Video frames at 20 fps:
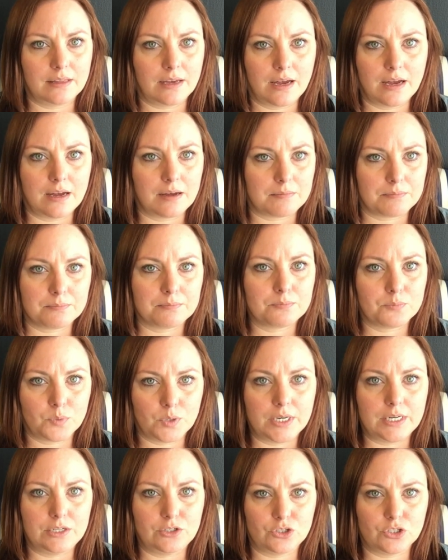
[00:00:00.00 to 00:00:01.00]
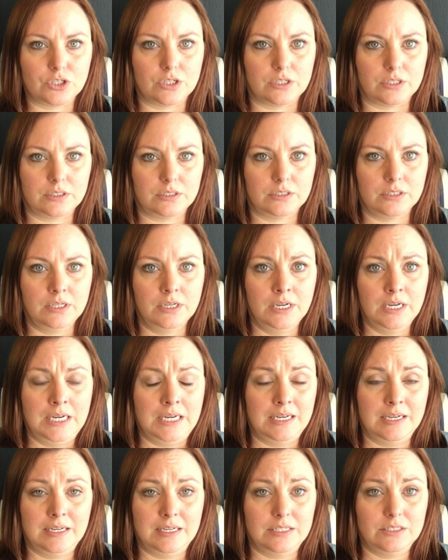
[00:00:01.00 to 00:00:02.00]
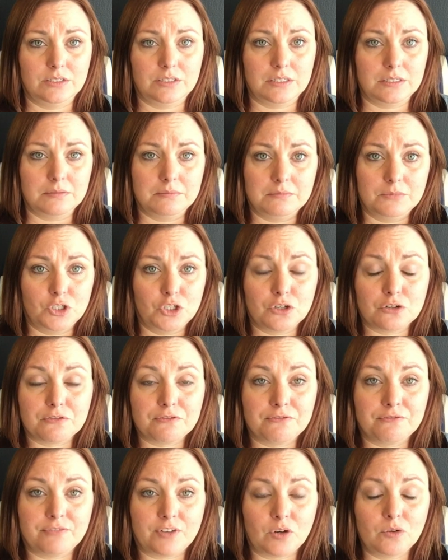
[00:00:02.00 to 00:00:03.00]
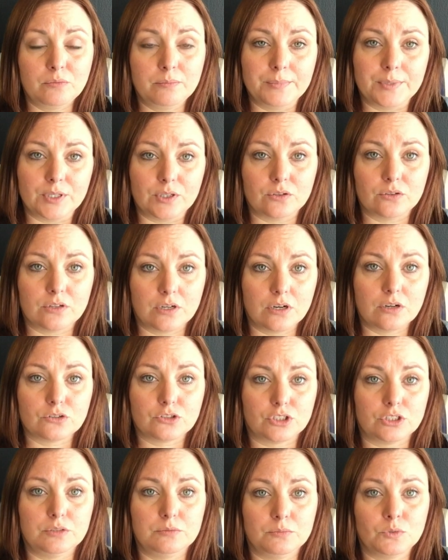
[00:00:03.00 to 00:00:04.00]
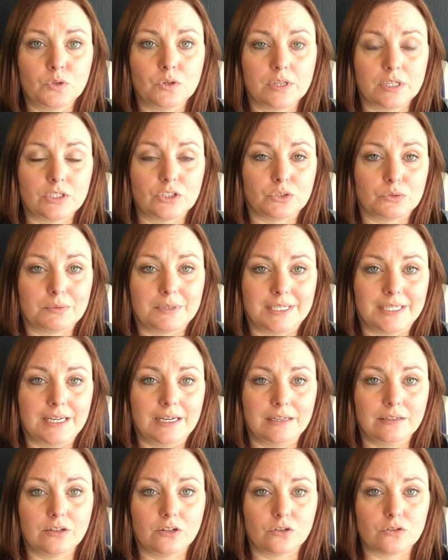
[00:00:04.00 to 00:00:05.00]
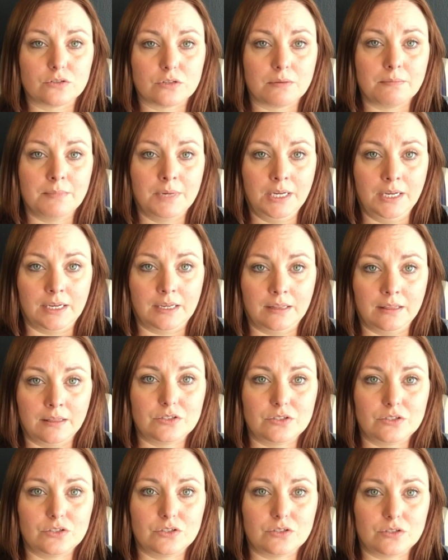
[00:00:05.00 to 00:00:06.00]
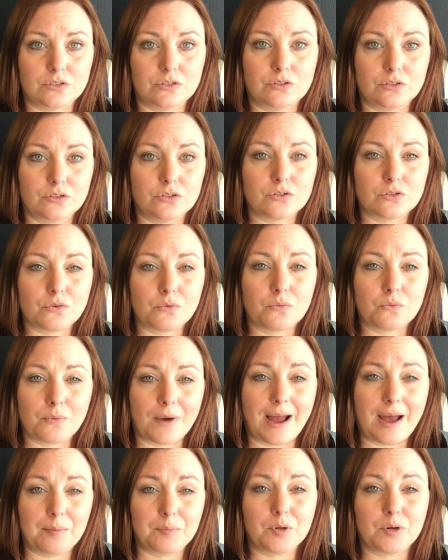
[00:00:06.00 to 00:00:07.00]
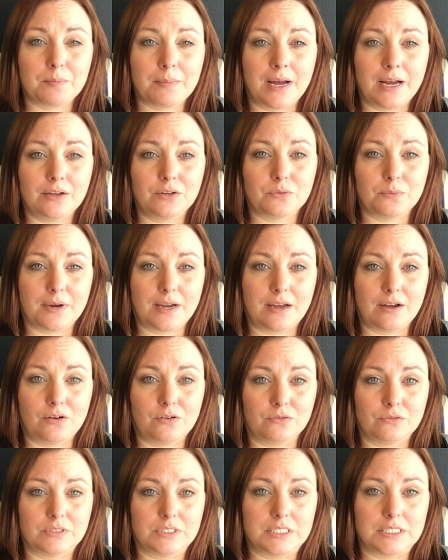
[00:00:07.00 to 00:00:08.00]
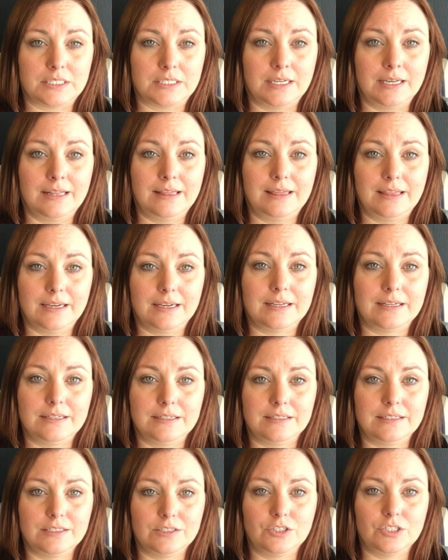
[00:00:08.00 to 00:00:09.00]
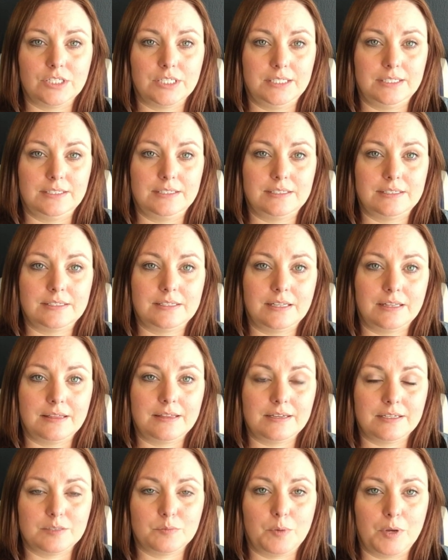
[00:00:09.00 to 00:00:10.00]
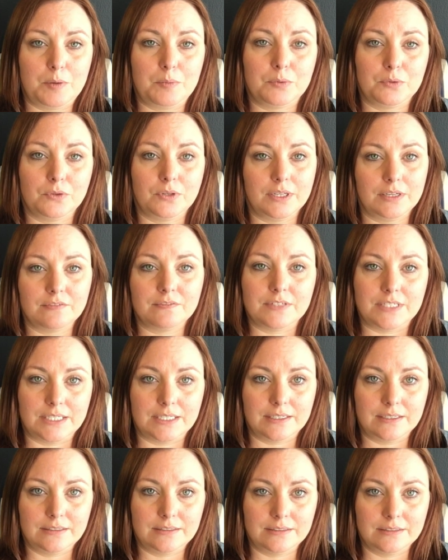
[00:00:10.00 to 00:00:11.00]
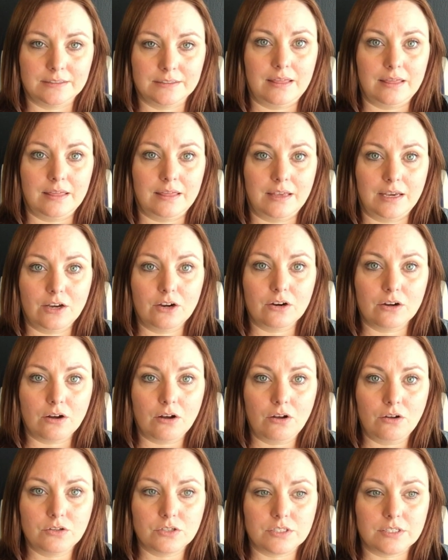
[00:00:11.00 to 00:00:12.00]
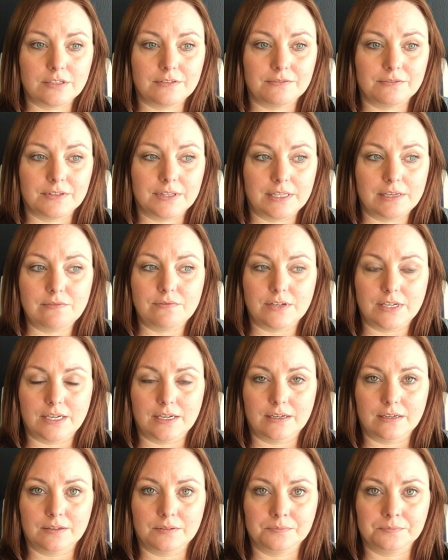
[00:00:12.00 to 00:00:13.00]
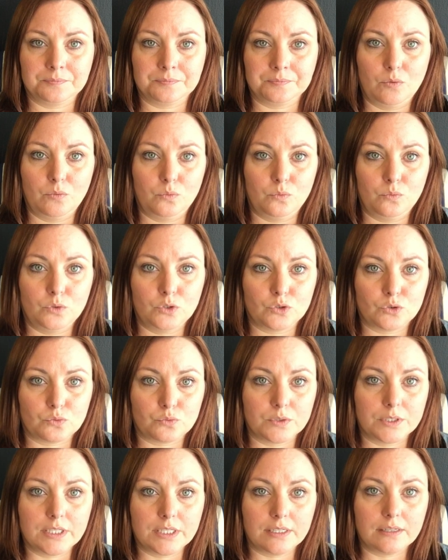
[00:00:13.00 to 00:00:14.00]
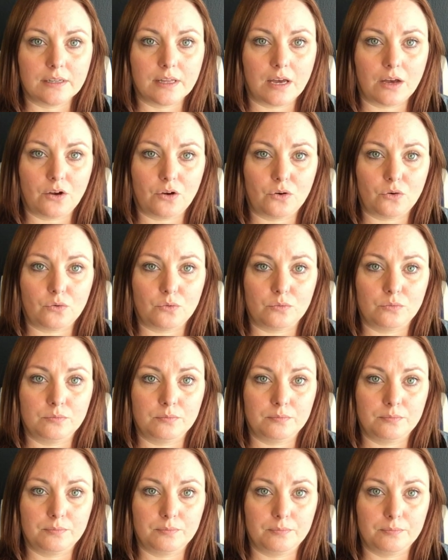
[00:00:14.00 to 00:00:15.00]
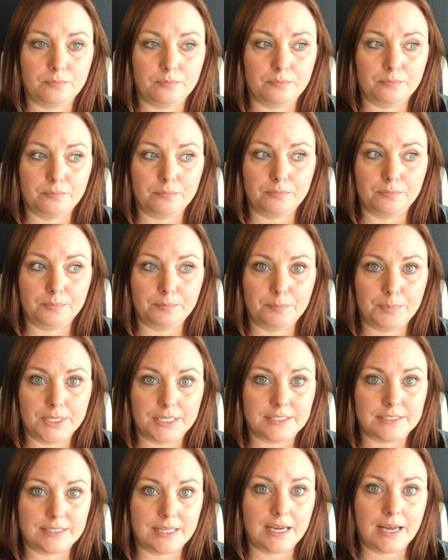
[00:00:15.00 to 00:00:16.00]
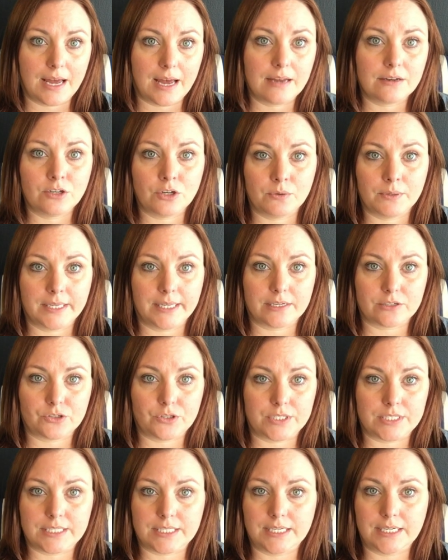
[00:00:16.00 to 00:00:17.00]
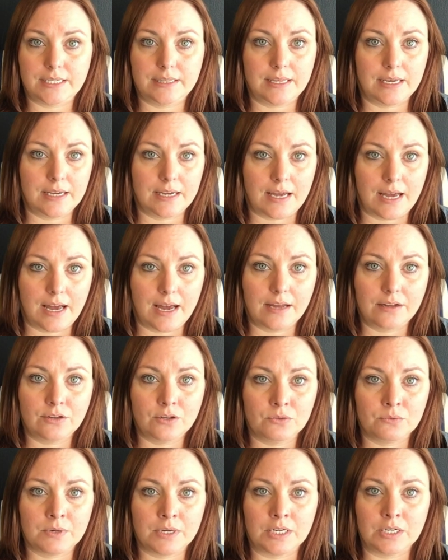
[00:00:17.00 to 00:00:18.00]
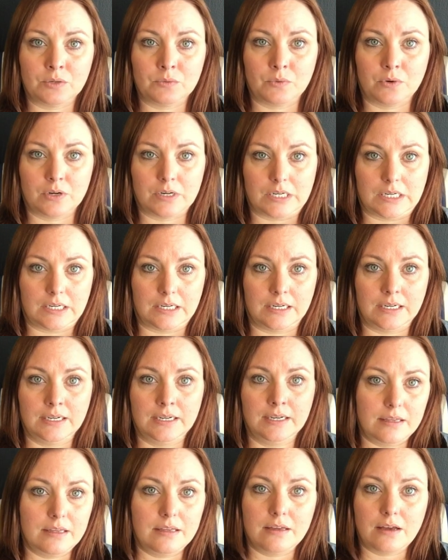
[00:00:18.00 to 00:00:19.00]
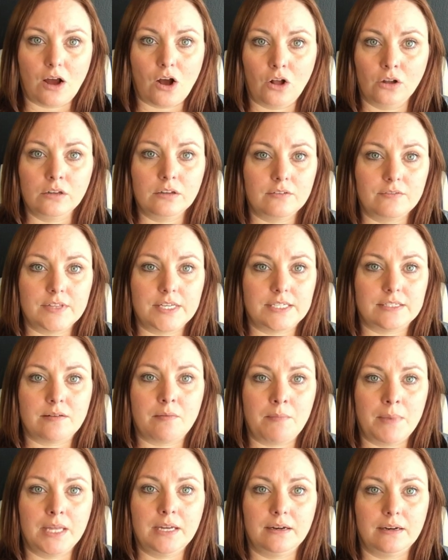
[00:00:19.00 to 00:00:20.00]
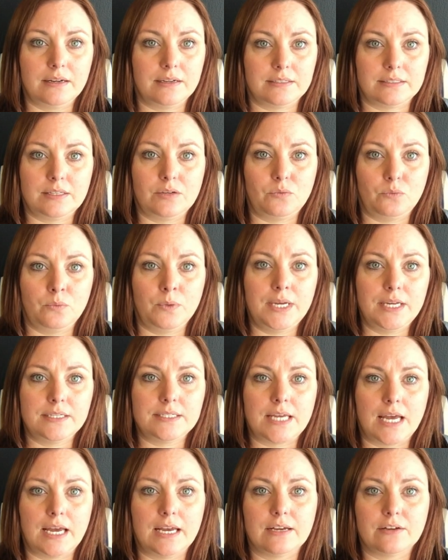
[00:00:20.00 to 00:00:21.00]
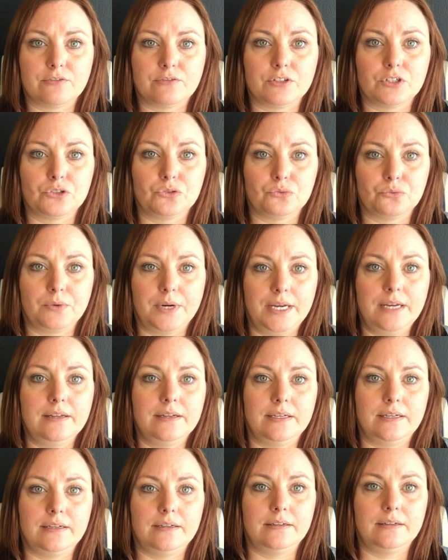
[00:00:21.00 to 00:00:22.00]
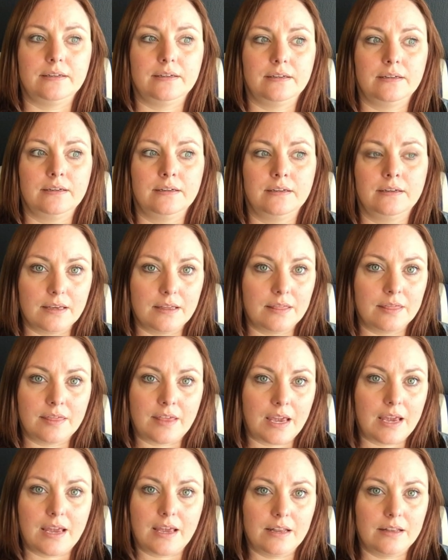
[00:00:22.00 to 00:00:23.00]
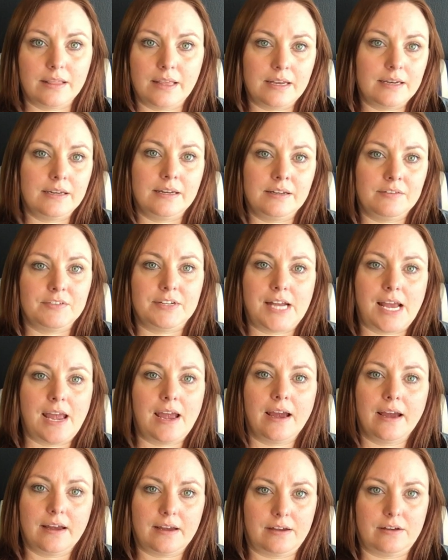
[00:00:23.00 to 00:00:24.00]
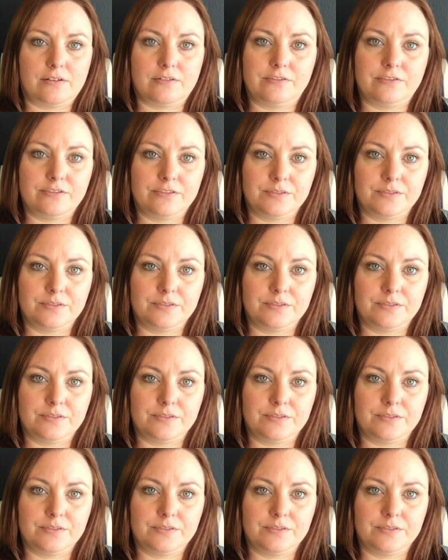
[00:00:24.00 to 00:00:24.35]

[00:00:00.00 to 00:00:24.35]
I'm pretty sure your phone bill costs you more than $28 a month. So wrap your mind around the conditions that these people lived in. Their cost of living was really low because they had no electricity, they had no running water. All of these amenities that we take for granted, they didn't even have.